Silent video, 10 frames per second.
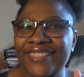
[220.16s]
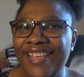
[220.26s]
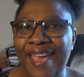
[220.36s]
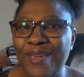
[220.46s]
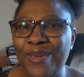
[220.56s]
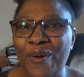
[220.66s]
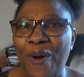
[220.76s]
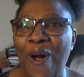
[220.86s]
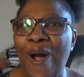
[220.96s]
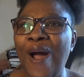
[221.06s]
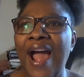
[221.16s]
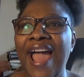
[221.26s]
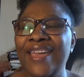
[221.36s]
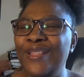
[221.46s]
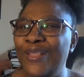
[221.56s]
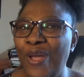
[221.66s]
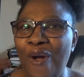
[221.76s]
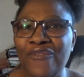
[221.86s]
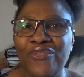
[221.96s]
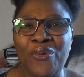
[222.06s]
Thank you all. I
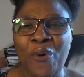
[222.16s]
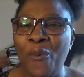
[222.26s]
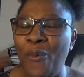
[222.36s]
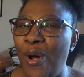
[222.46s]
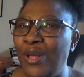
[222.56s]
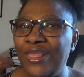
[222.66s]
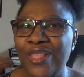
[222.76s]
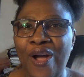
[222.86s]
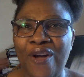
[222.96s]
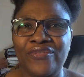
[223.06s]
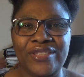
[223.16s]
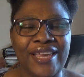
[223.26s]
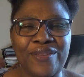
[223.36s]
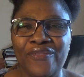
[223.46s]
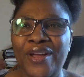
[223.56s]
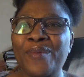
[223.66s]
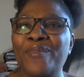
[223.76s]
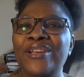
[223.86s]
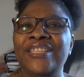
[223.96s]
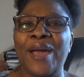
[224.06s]
love you. One love. Thank you very
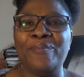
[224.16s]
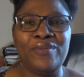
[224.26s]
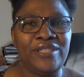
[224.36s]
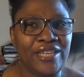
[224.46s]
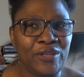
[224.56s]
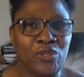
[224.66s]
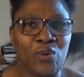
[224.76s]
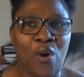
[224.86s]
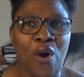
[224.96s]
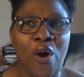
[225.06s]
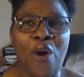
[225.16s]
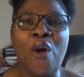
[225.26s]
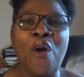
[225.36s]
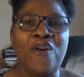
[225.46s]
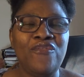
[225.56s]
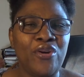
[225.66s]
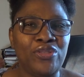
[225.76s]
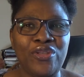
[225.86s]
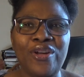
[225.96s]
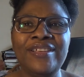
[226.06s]
much. I appreciate you all. For
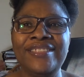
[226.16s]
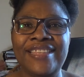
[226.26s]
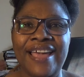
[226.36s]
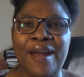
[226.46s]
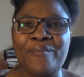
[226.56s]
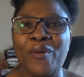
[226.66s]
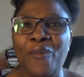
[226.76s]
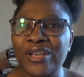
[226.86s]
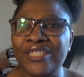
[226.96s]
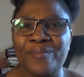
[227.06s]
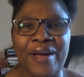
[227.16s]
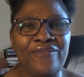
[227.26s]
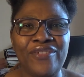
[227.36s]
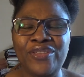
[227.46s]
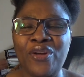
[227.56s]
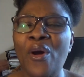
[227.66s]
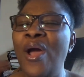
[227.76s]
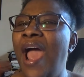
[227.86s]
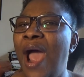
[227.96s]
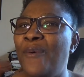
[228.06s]
those that have been watching my video,
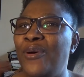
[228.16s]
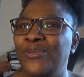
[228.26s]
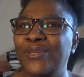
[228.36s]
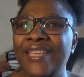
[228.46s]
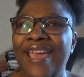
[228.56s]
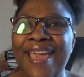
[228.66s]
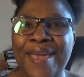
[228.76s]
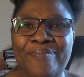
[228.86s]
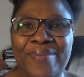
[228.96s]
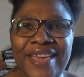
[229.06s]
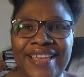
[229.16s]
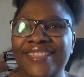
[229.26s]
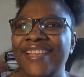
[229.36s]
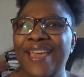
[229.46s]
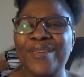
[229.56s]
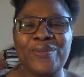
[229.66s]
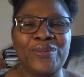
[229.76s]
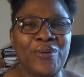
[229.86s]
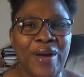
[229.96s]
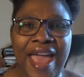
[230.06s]
I want to say a big thank you
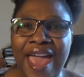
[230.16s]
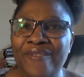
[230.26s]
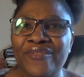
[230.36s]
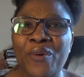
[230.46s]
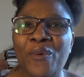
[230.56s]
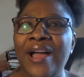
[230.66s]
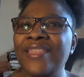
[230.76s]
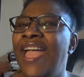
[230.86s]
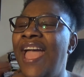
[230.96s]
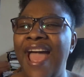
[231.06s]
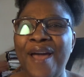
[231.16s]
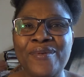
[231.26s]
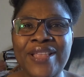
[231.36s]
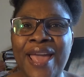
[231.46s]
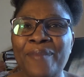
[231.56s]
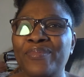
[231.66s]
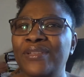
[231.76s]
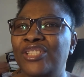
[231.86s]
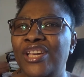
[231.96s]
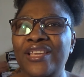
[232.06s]
to everyone. I really
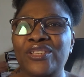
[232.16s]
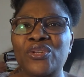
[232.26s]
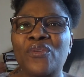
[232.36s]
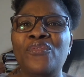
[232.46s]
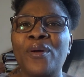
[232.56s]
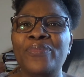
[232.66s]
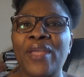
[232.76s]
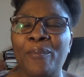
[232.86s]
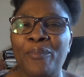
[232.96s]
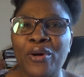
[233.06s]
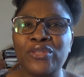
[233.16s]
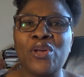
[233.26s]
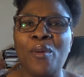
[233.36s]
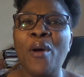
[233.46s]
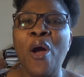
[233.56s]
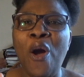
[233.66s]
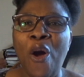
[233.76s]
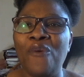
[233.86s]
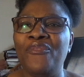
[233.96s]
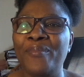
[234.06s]
appreciate you from the bottom
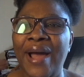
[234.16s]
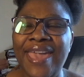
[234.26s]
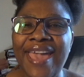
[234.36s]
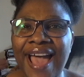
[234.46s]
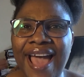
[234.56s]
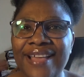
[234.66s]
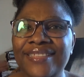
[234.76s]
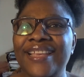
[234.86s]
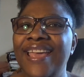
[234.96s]
of my heart.